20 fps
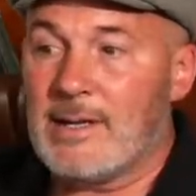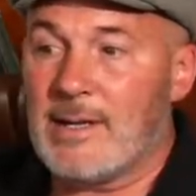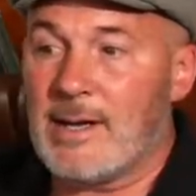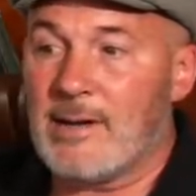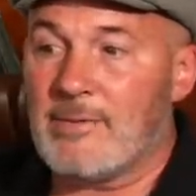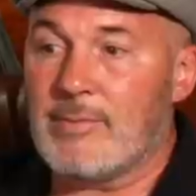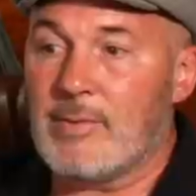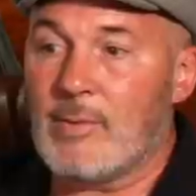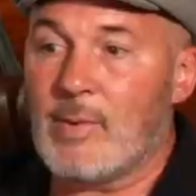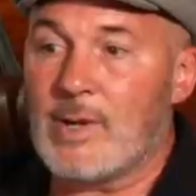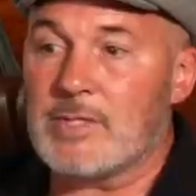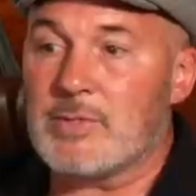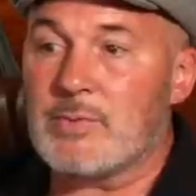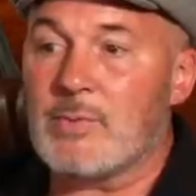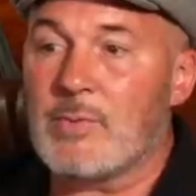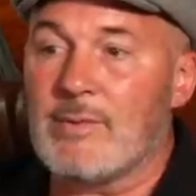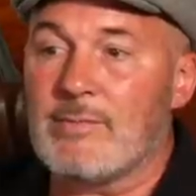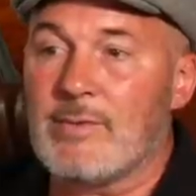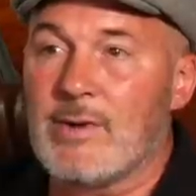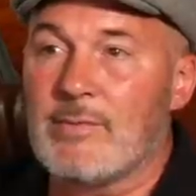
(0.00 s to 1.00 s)
Now, if you watch
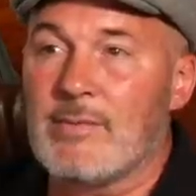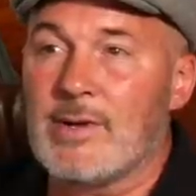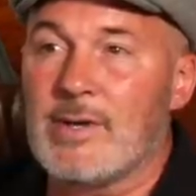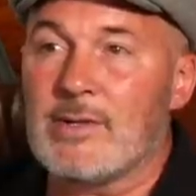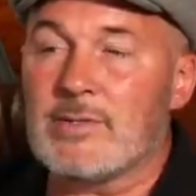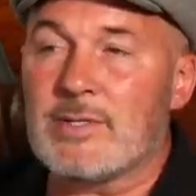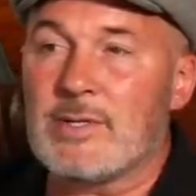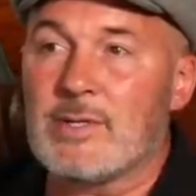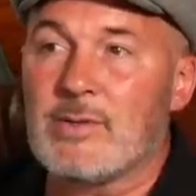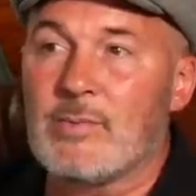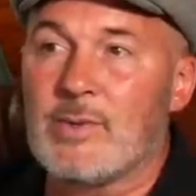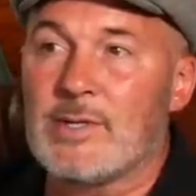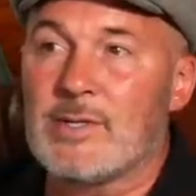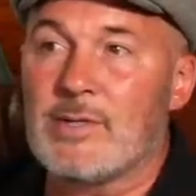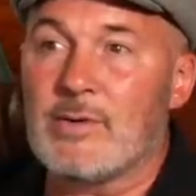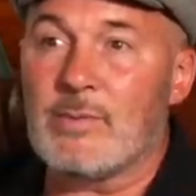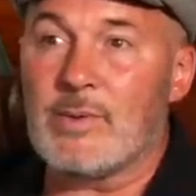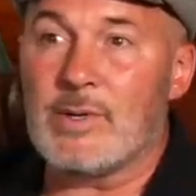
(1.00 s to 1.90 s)
one of our videos in the winter,